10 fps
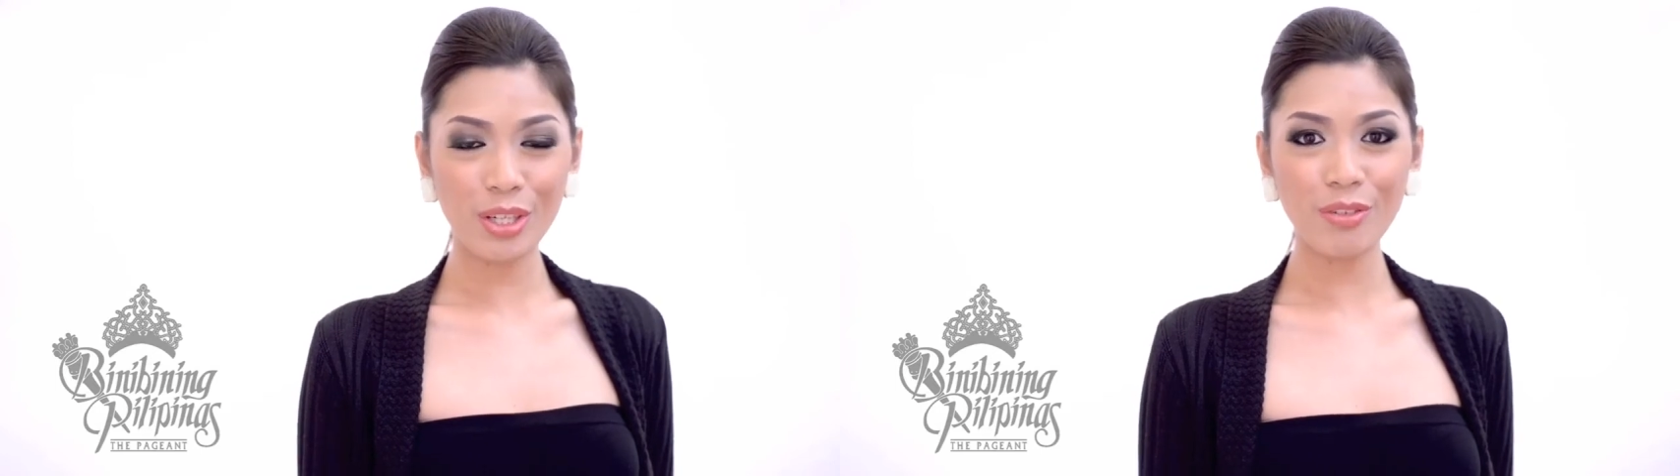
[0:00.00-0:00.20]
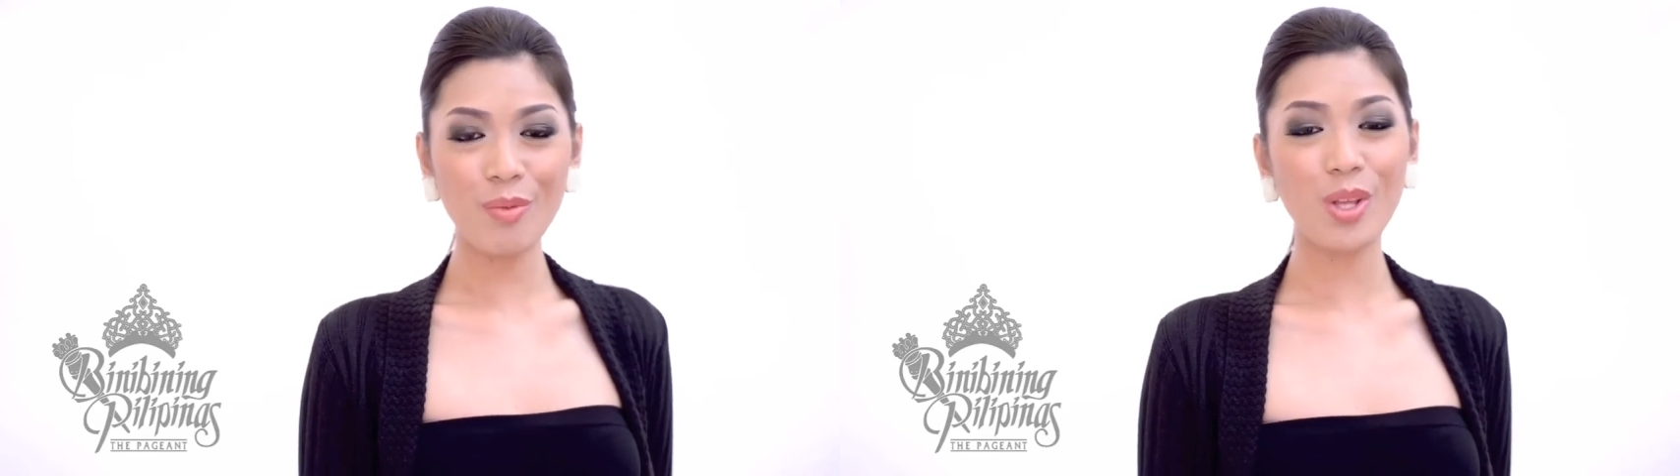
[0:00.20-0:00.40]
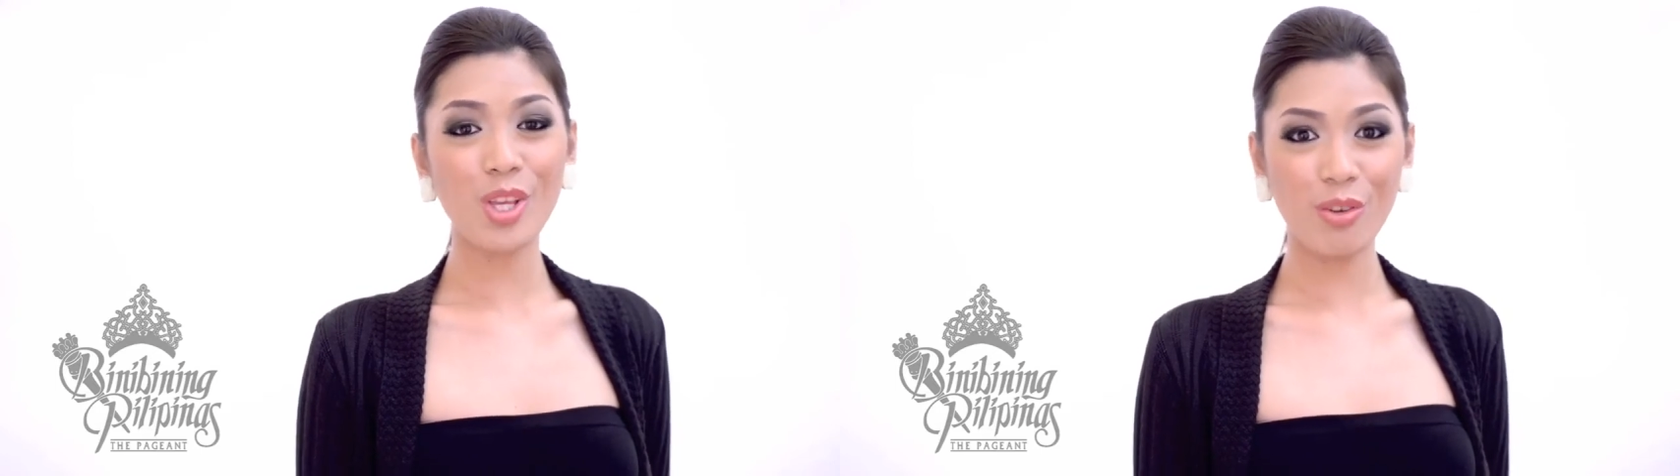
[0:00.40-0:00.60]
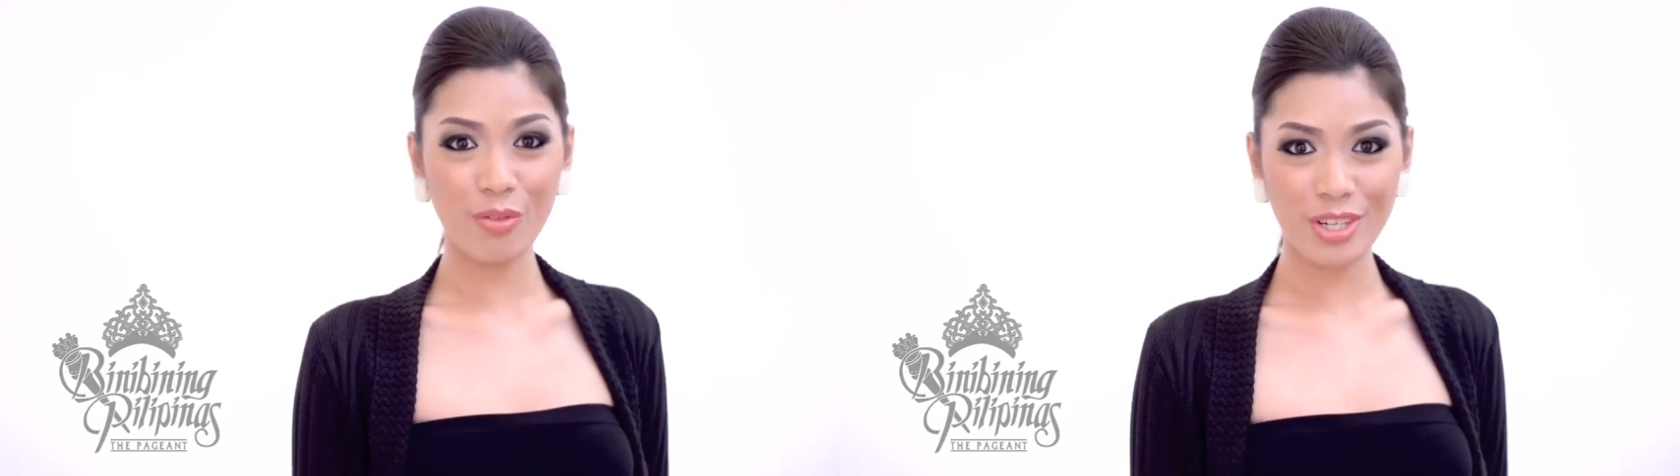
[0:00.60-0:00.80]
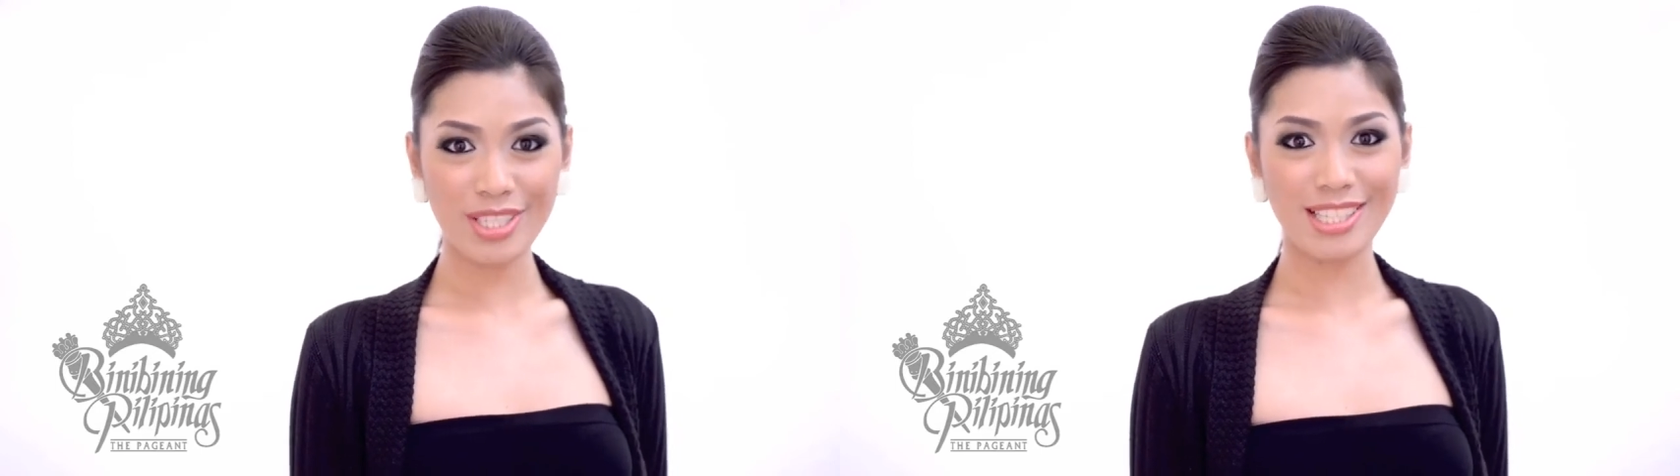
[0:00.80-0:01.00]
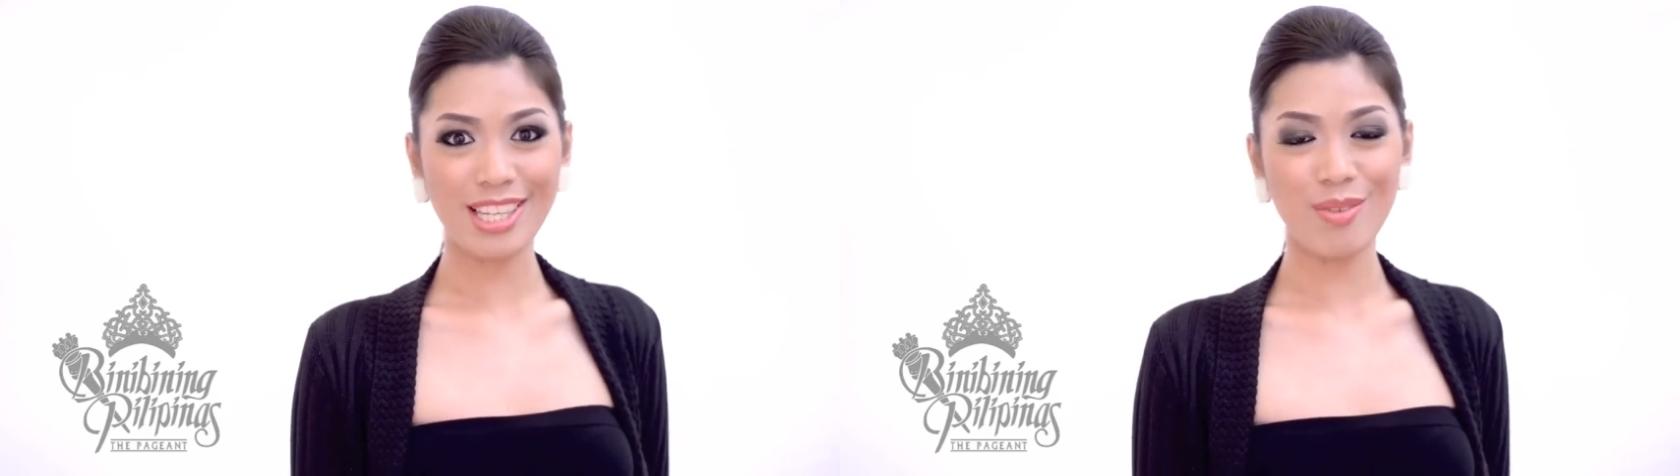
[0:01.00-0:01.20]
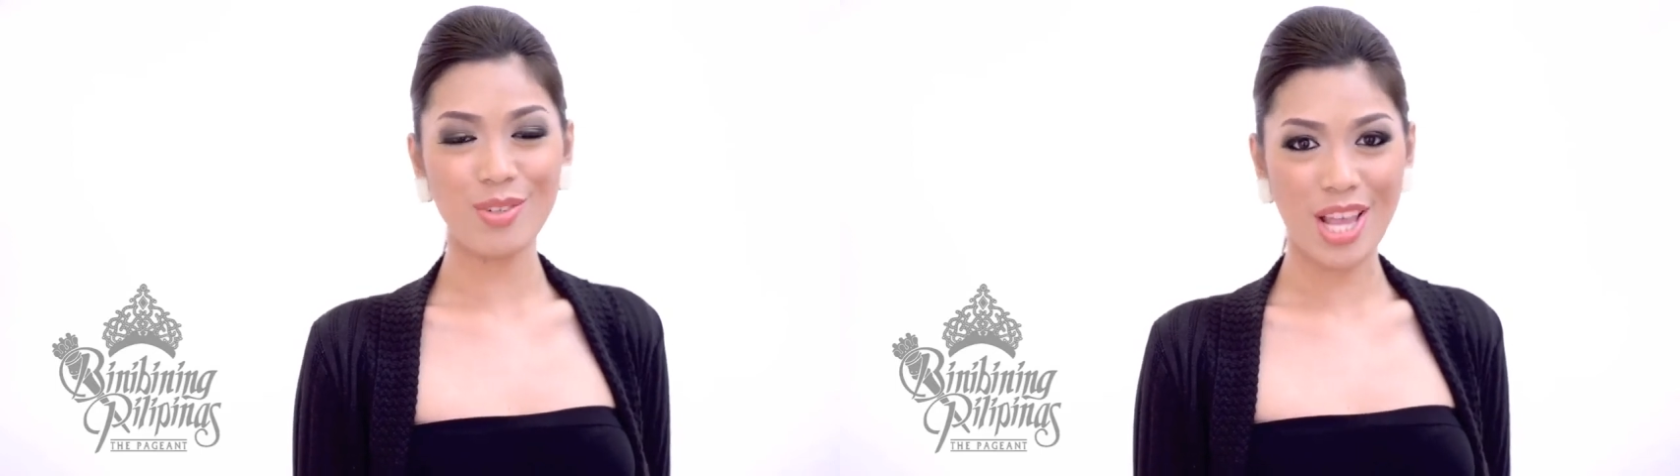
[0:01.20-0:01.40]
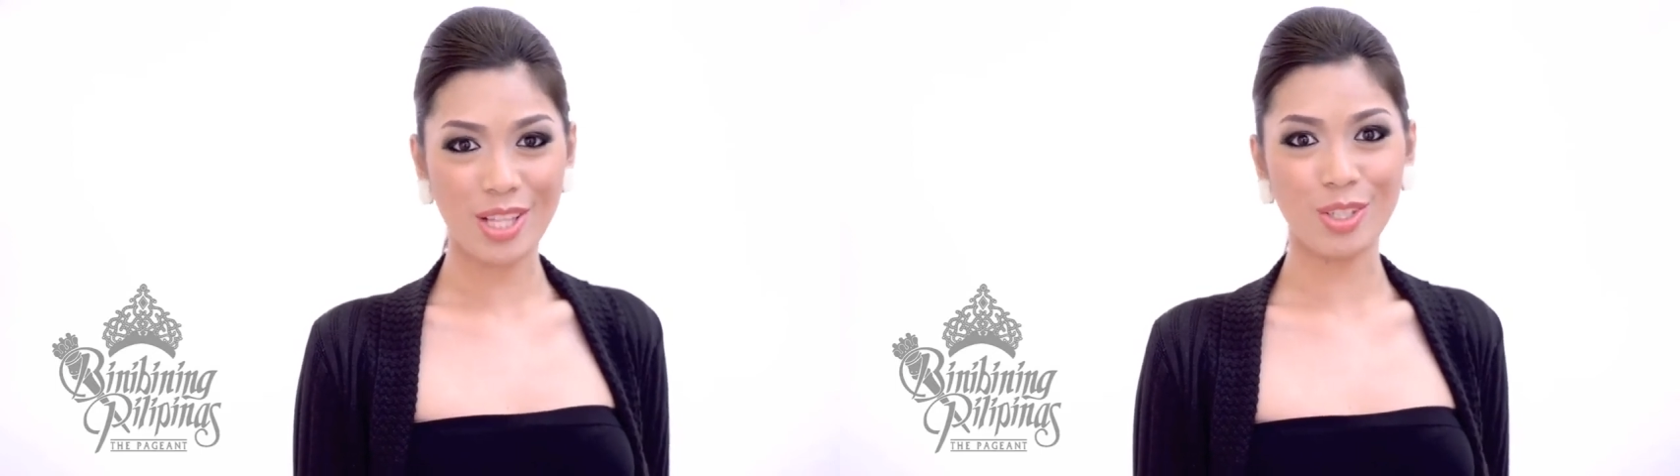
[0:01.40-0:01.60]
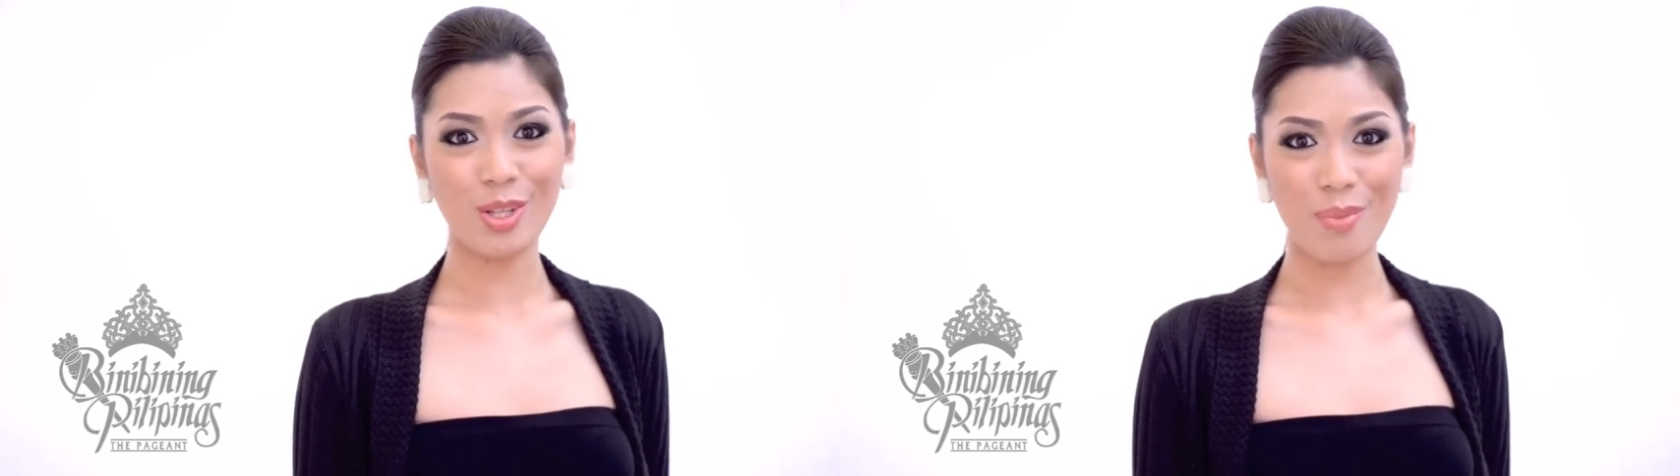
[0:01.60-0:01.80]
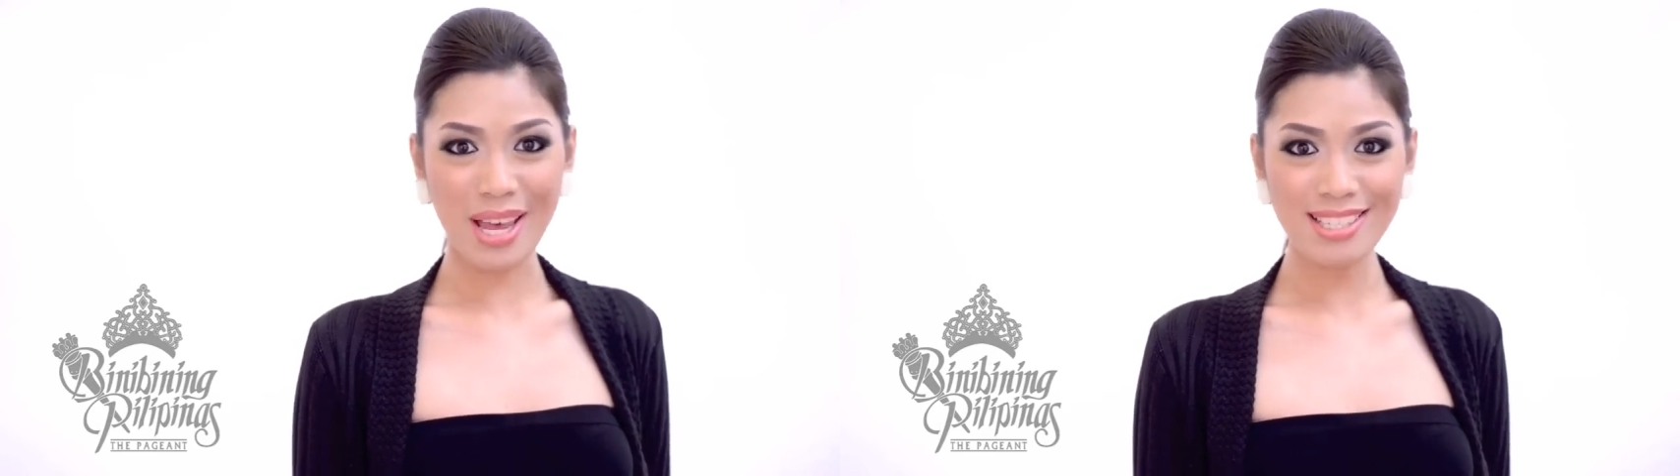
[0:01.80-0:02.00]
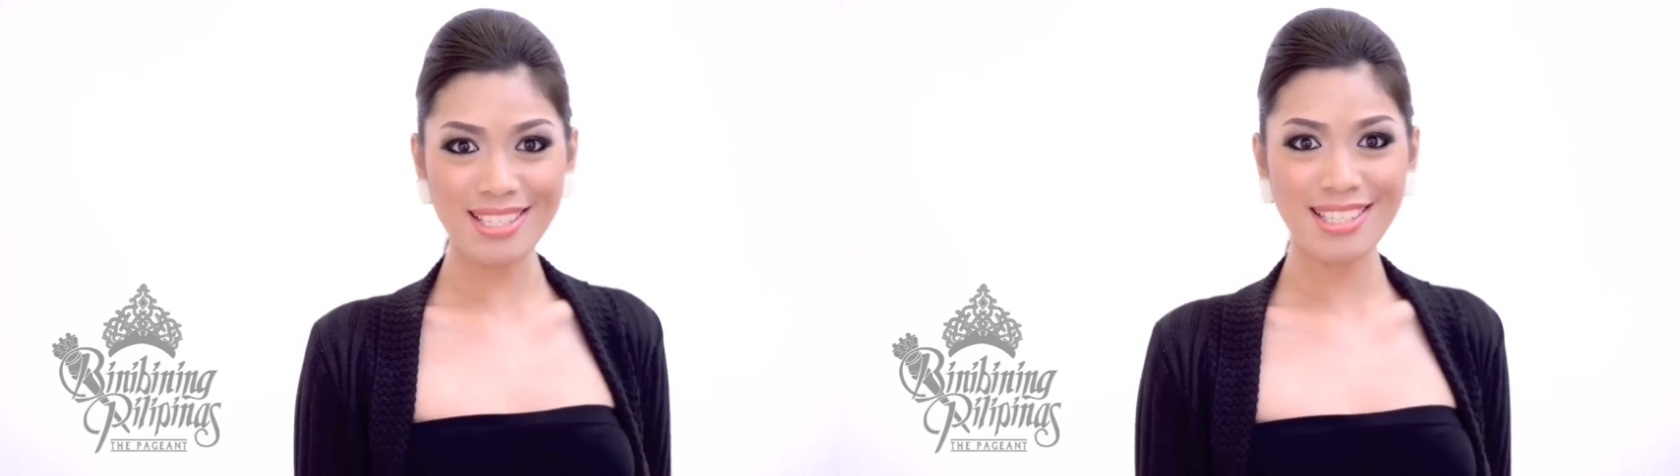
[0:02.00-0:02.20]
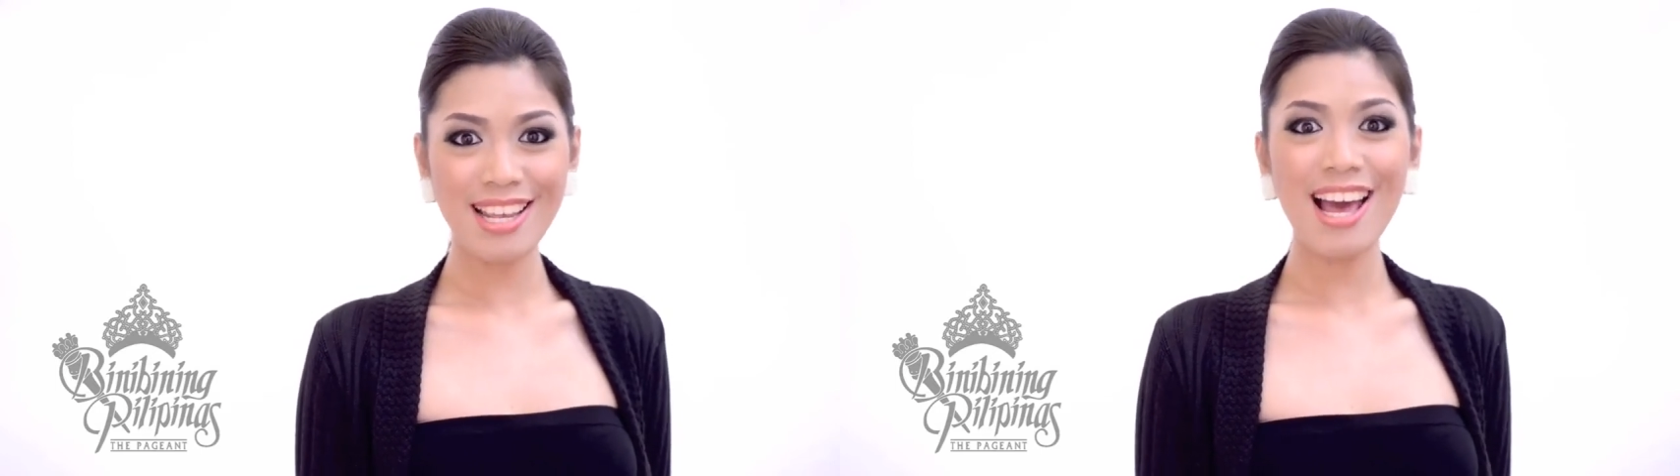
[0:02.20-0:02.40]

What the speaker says: from the University of Santo Tomas,